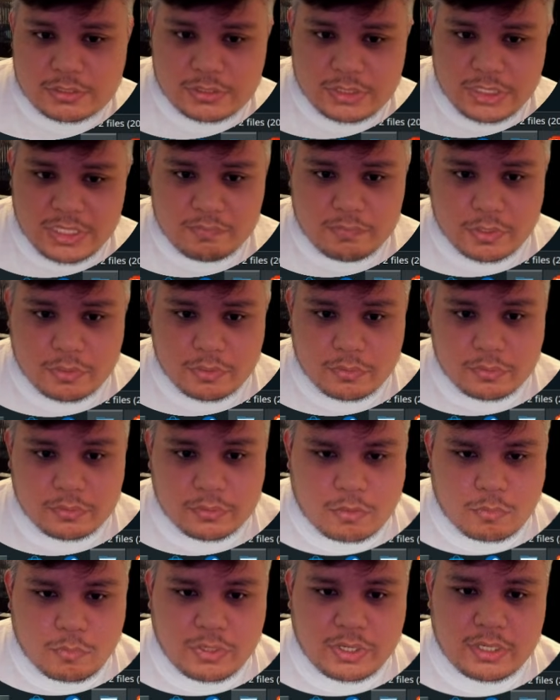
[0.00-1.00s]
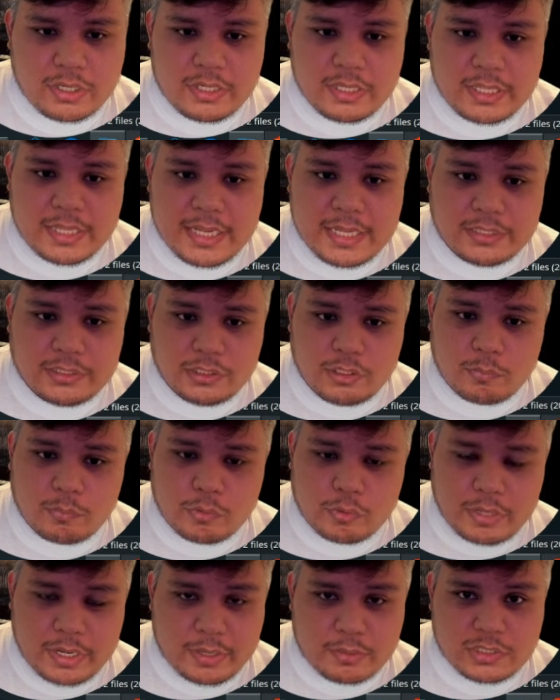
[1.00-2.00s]
Archivo, we're going to get your
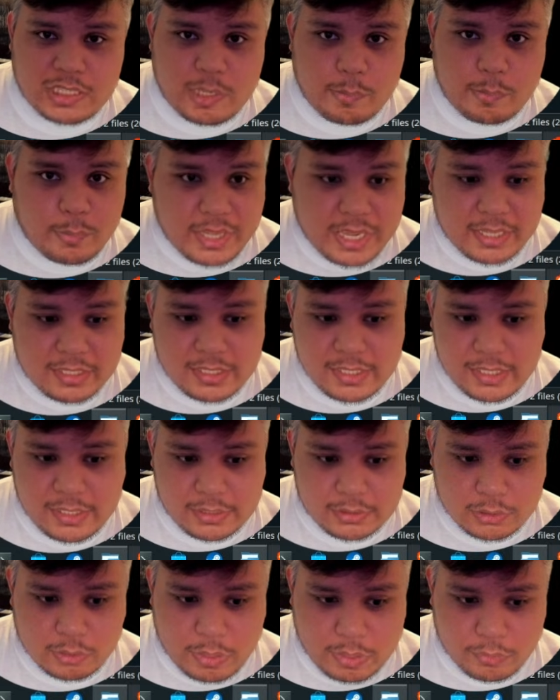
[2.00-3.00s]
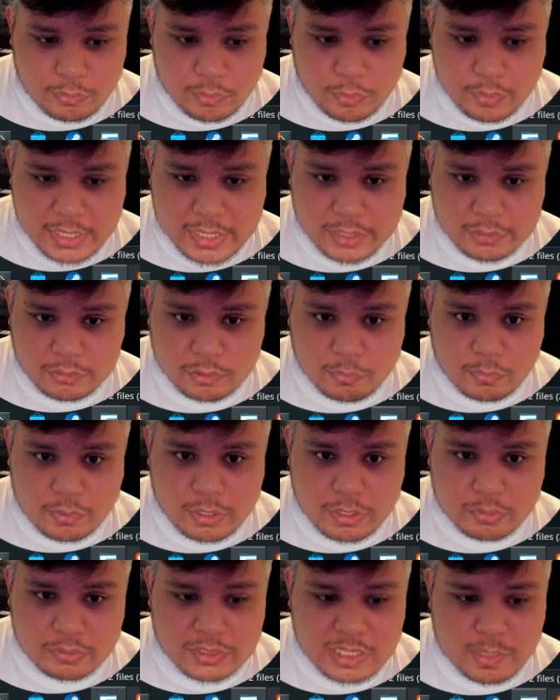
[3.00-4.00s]
Morrenus API key. So how do you get your
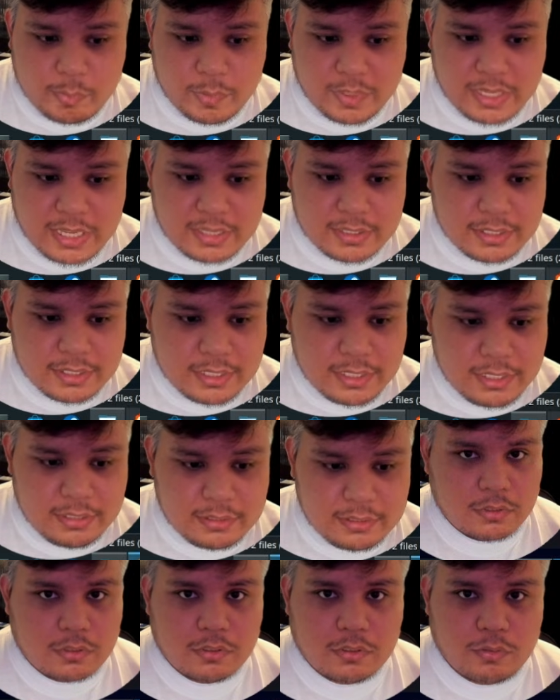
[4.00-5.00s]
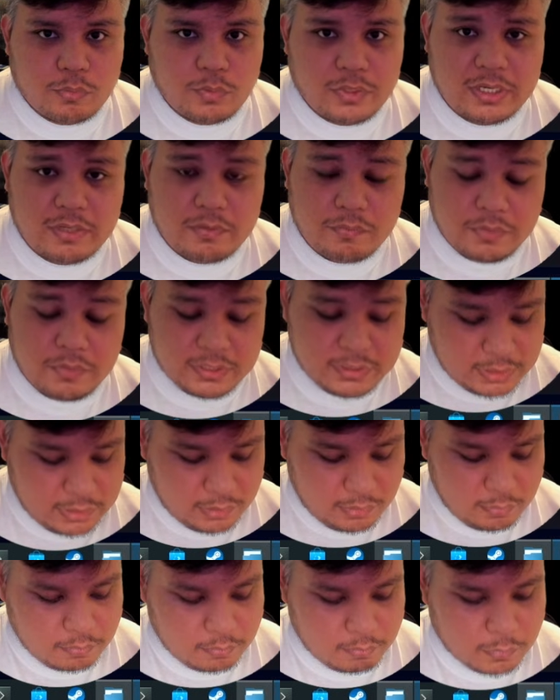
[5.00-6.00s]
Morrenus API key? We're going to visit
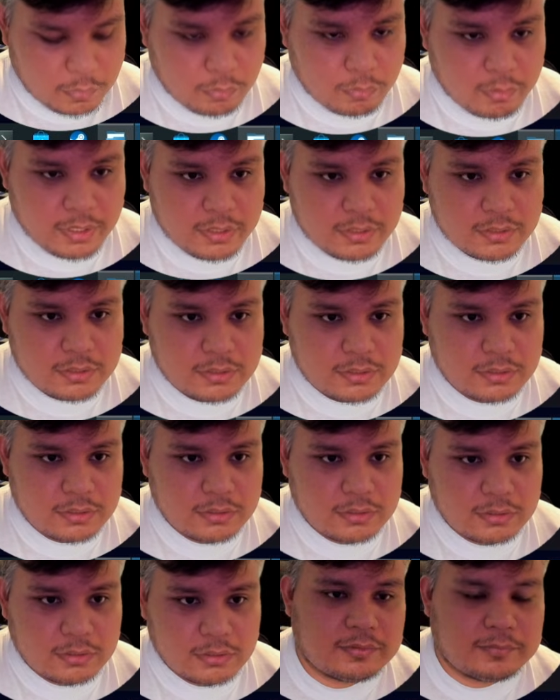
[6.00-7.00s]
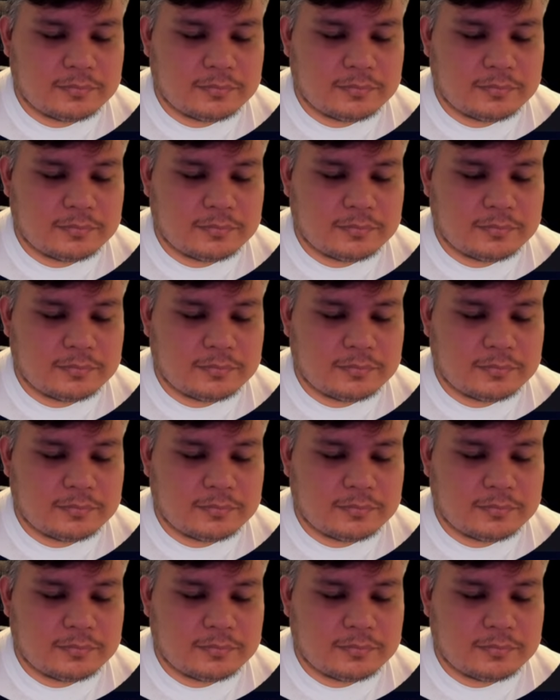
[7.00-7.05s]
Morrenus.